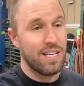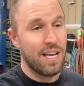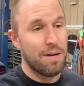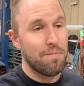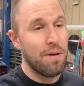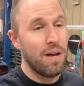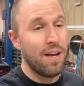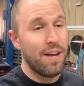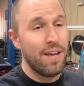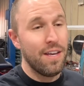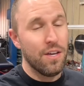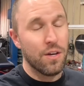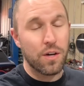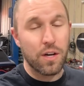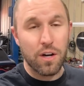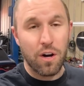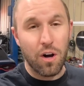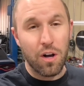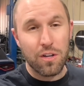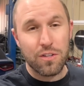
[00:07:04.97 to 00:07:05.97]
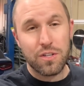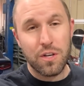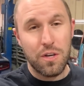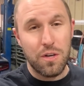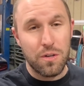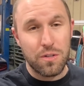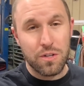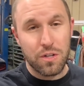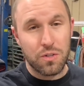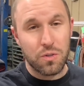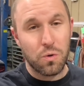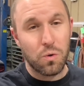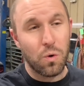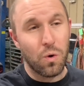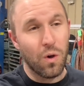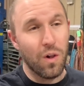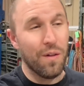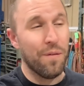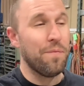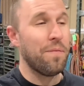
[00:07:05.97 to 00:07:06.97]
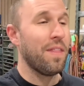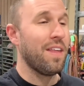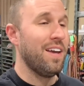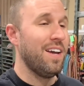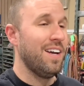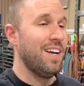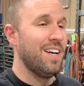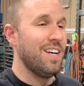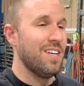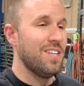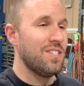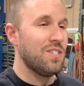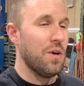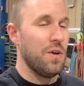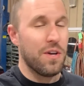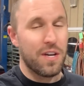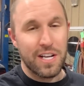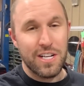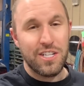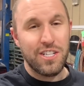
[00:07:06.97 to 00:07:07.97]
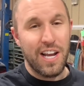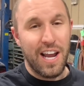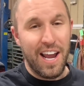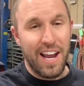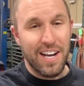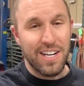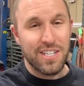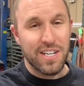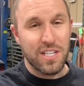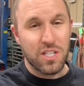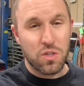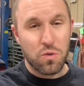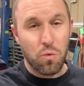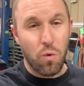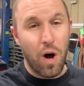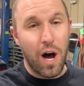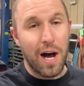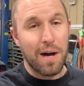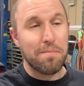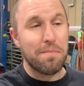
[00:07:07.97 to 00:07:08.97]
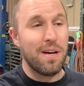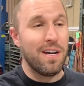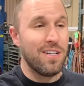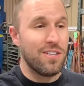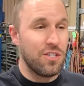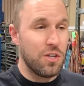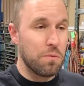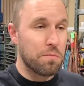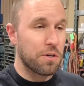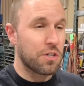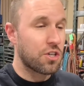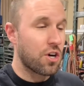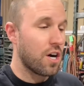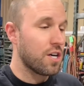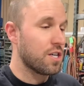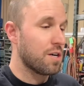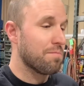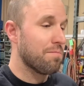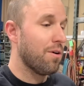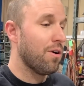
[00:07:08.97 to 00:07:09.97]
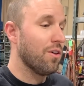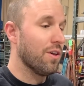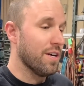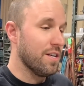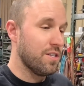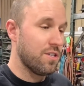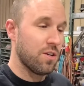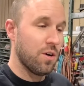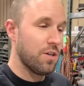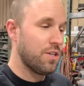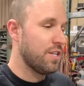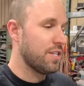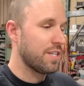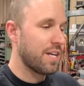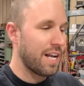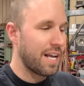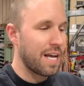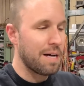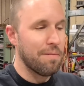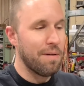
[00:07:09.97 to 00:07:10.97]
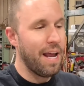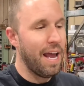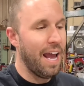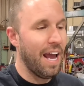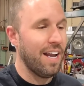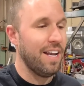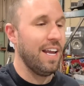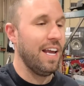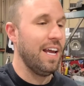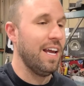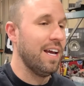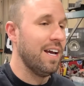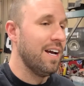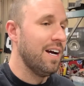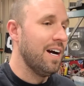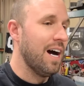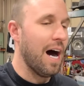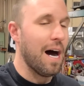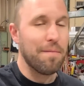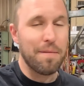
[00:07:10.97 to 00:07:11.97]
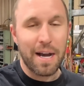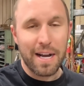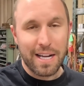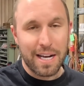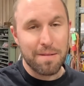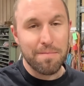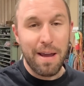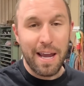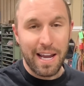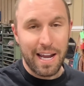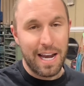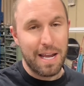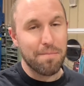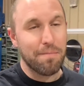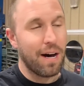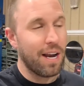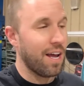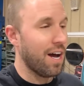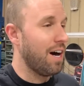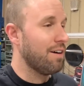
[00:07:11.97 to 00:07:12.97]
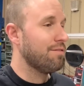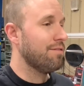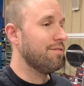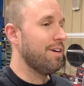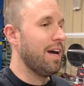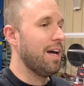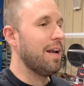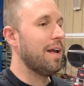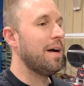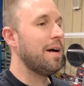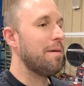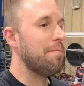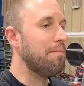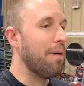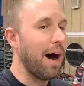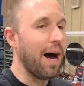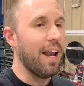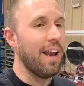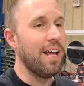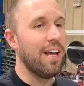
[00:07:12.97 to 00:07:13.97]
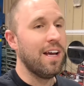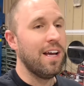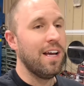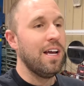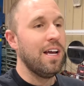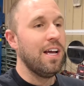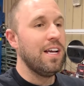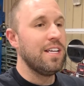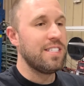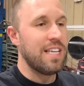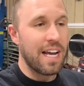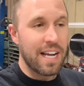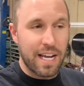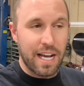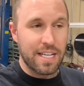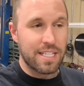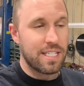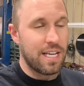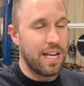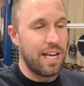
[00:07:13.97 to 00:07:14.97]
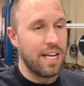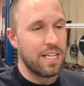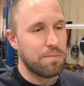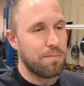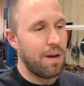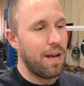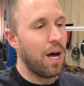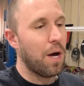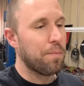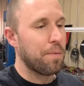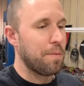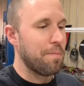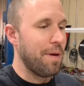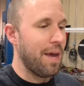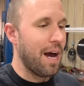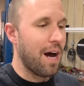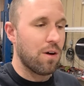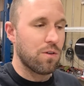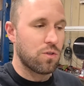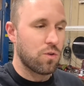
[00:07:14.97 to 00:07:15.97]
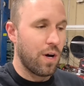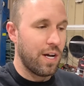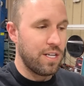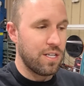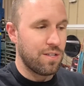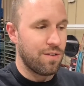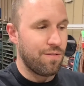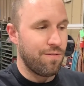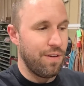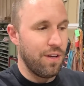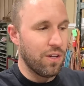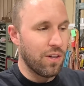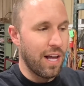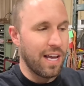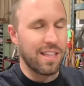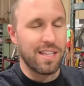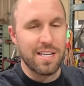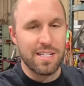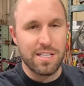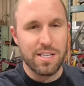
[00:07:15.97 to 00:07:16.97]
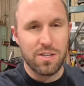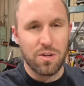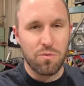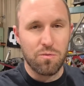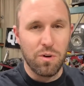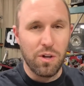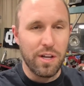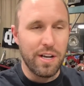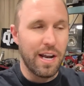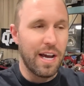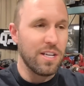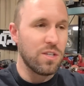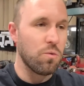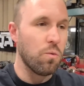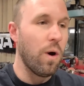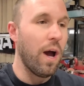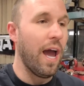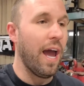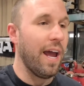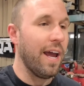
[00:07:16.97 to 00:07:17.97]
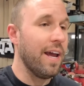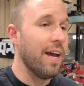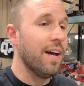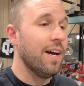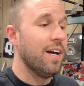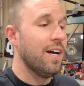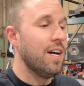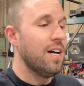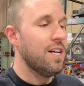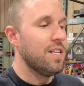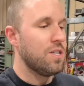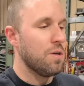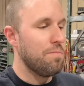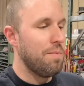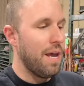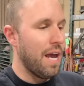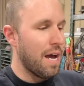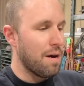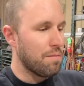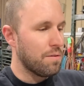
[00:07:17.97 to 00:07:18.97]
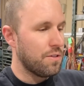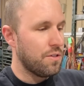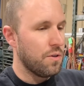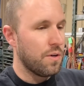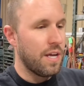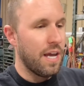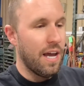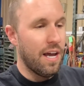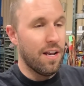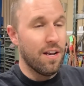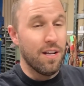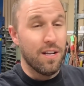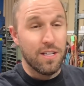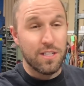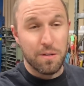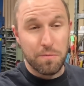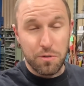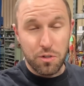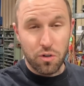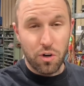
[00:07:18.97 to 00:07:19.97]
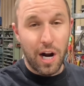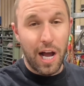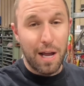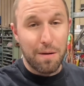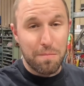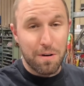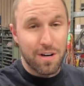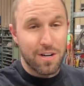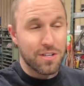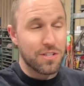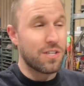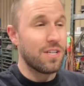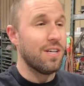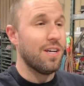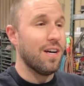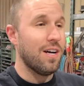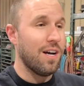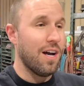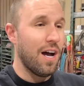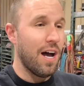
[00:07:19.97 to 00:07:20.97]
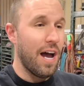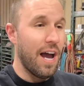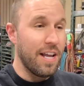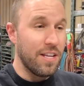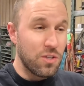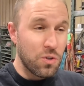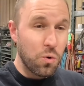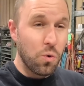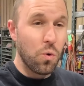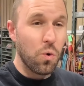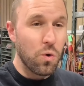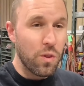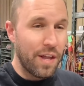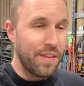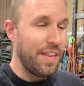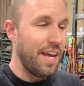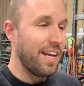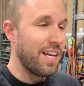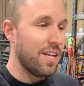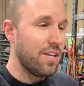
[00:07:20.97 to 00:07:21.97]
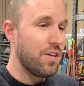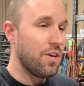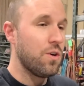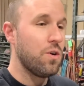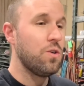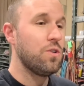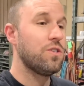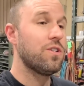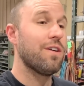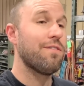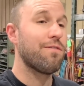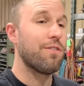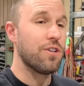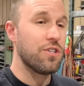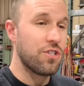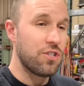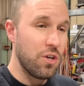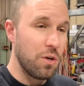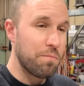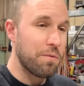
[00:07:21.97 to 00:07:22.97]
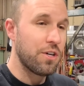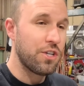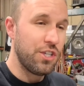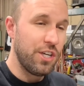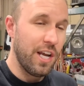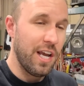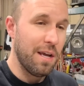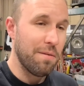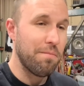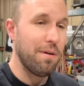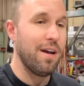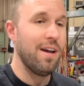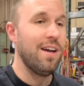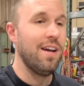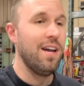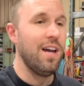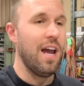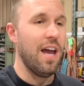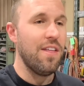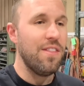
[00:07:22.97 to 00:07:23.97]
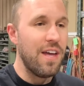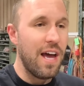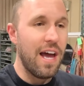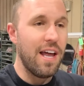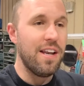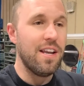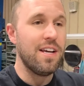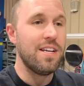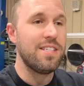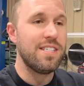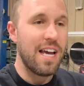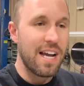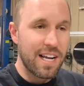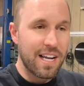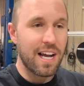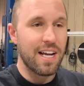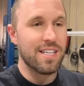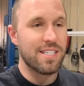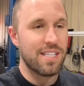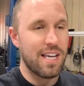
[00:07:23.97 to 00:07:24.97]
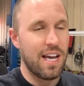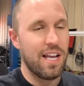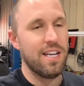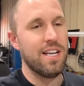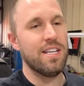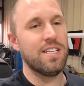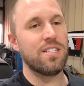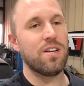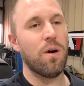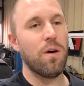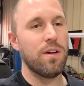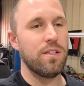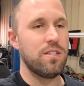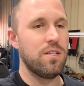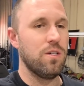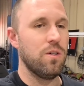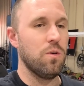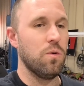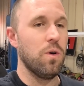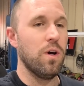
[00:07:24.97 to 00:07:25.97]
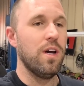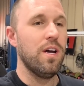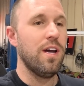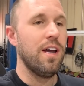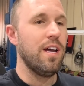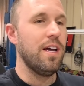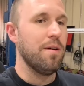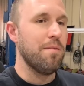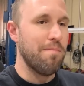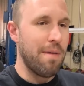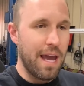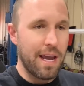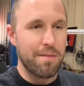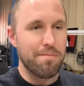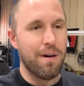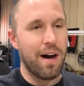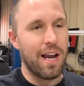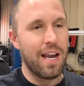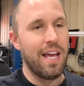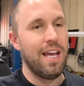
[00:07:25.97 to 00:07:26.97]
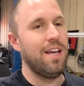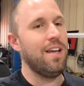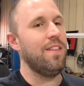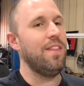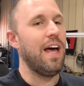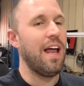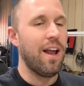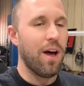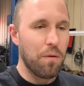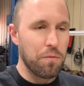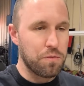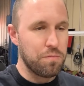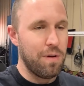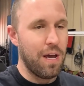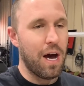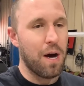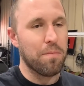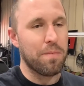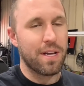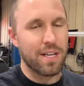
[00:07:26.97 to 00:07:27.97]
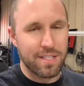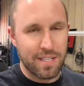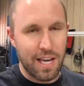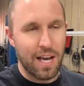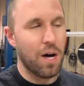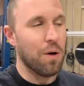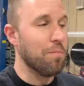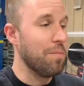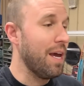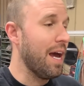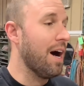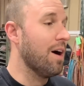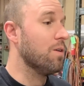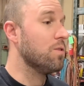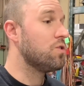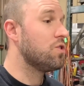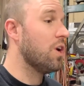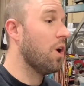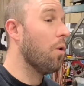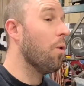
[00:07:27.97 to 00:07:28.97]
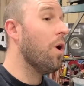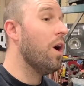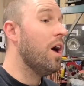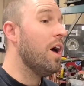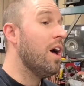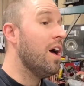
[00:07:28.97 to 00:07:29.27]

them, you can also use a tool so you can change and swap supercharger pulleys. So it's just going to come in handy. I'm not going to make any money off of it, but Send has been helping me out. So I just feel like this is a really nice way to be able to get subscribers a tool that they could use for super cheap, and then Send is going to make money, and that helps me out because they help me out. So